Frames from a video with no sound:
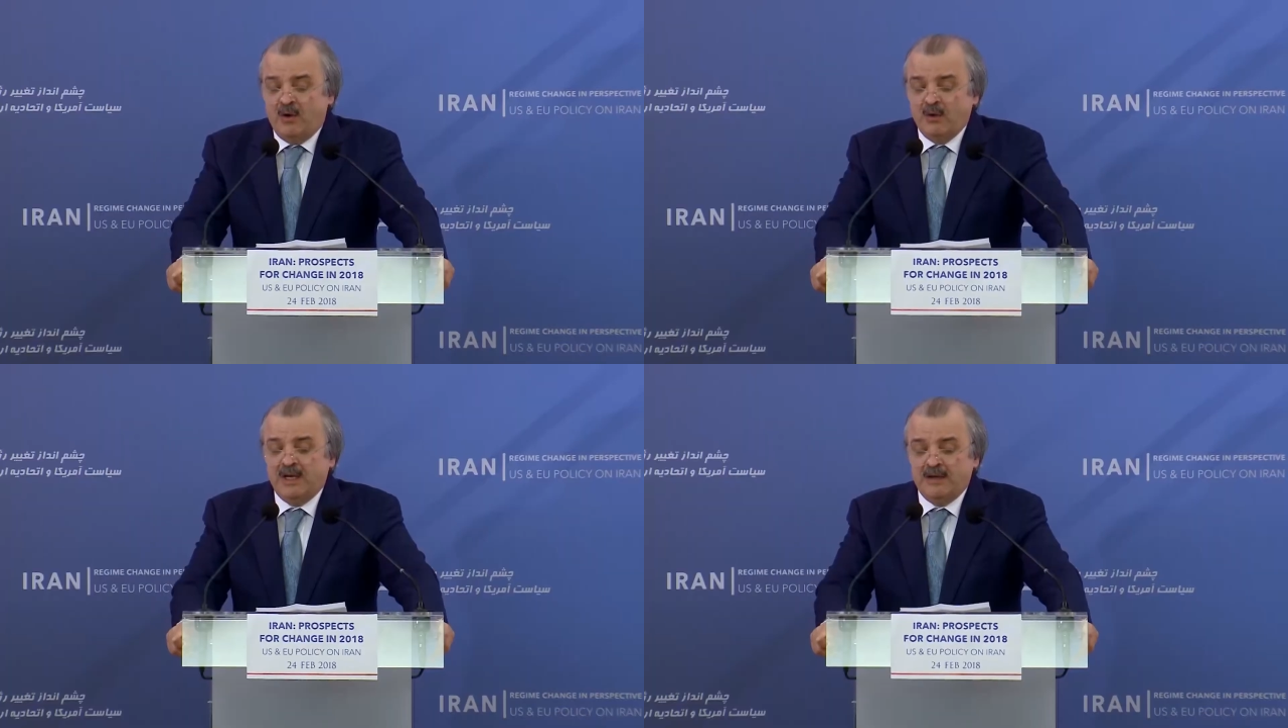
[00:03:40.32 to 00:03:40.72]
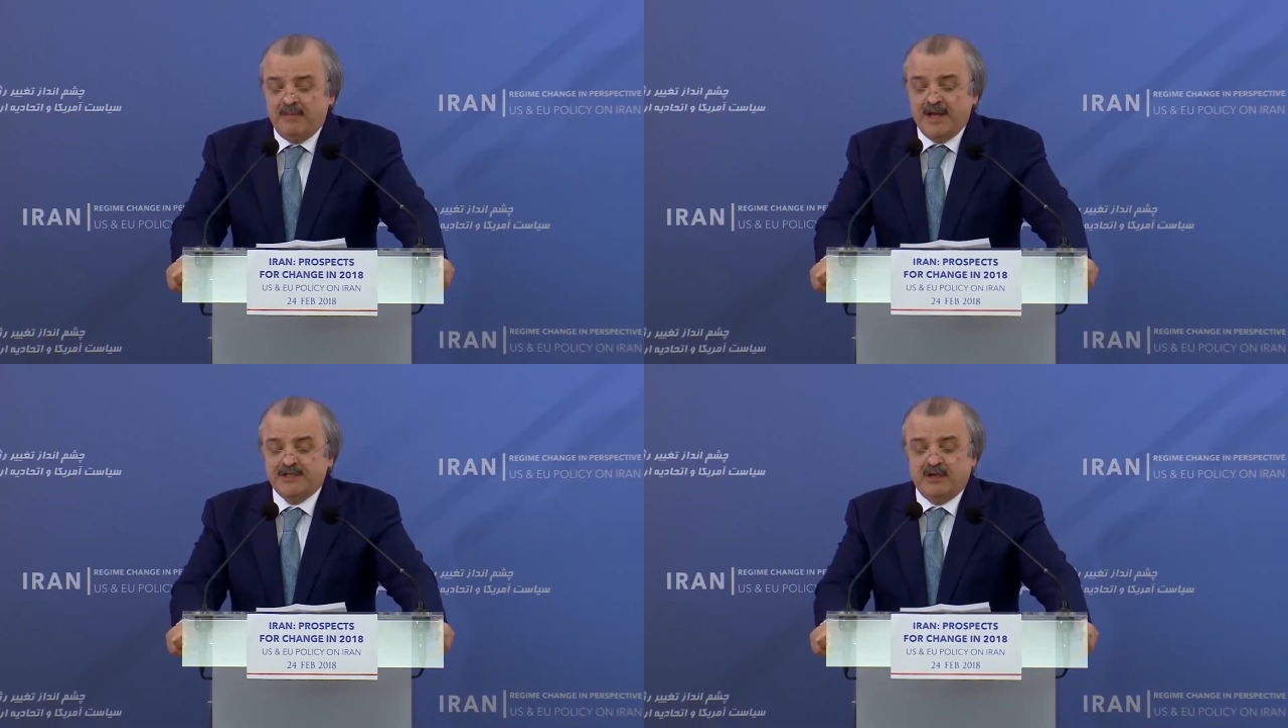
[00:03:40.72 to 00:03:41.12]
only
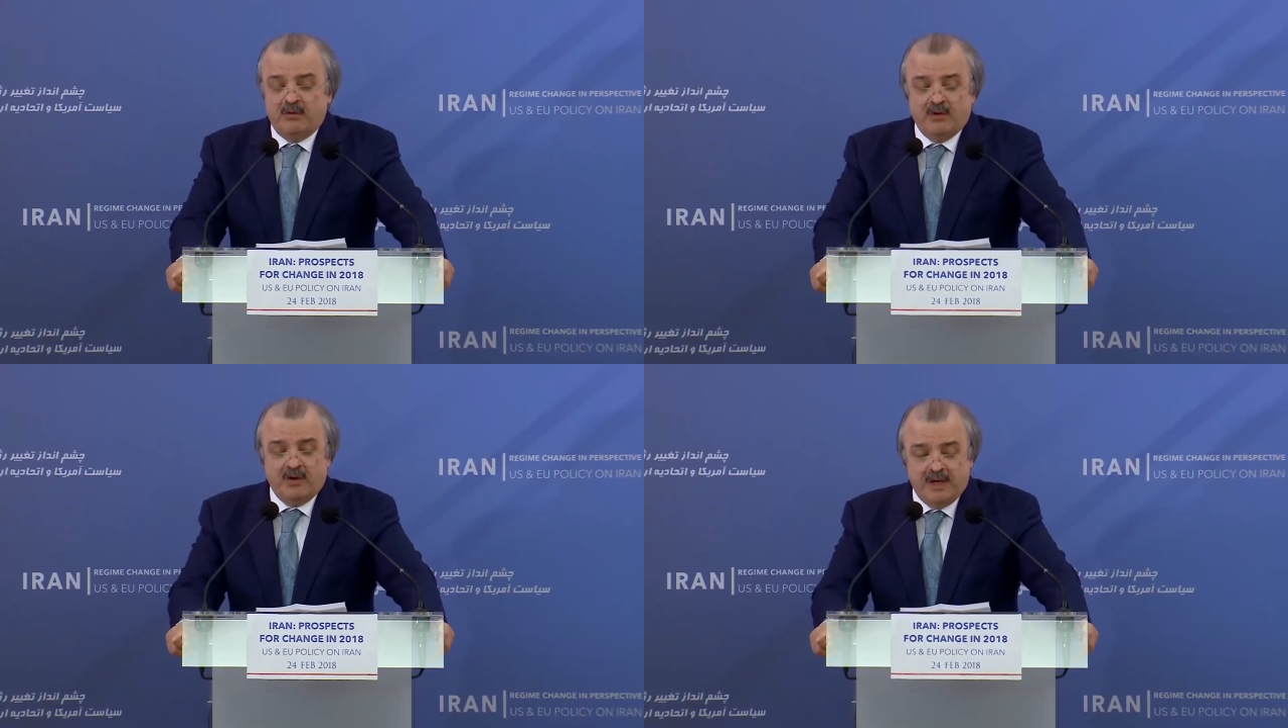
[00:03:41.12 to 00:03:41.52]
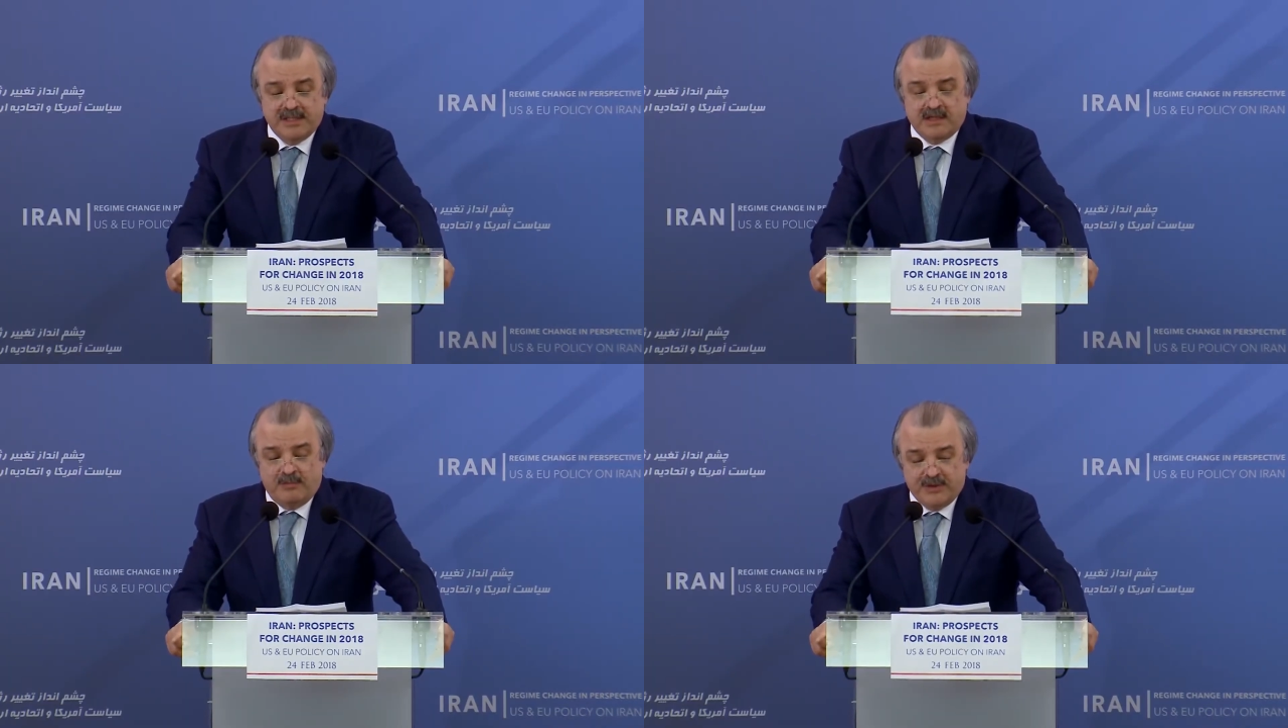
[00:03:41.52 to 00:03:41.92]
major
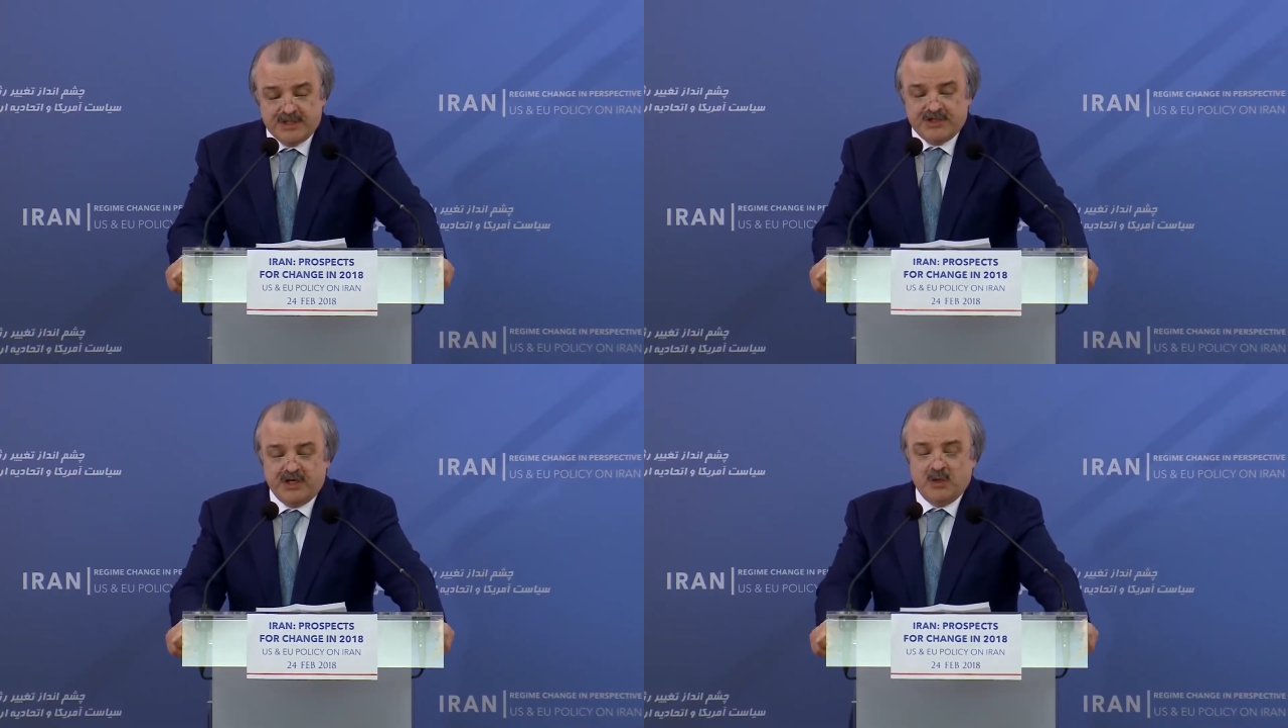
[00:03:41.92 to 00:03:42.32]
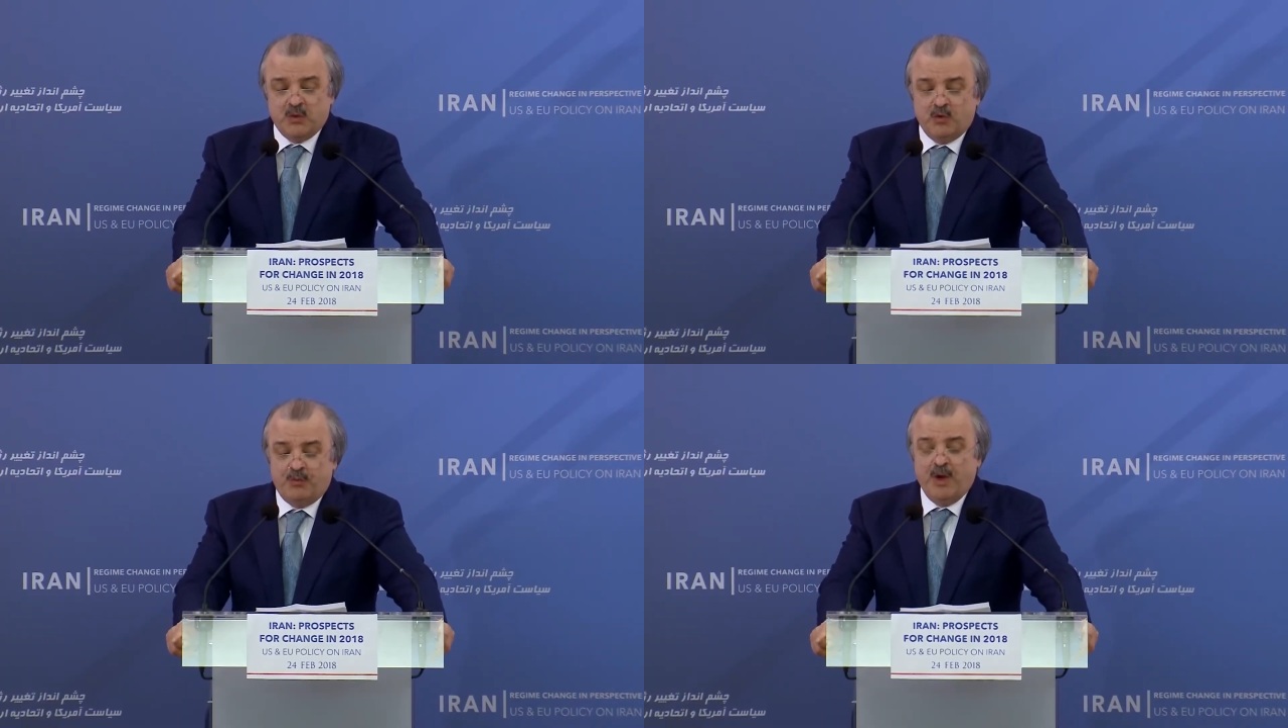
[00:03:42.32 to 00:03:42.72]
organized opposition
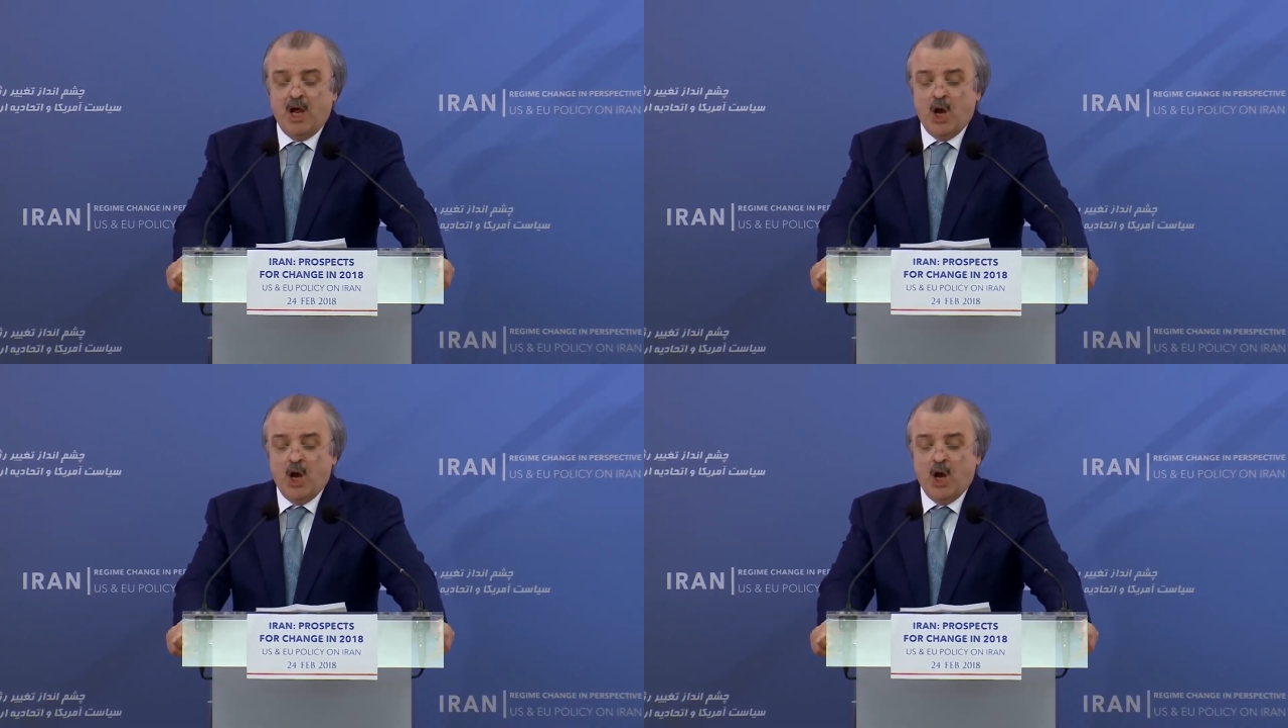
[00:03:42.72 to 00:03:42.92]
group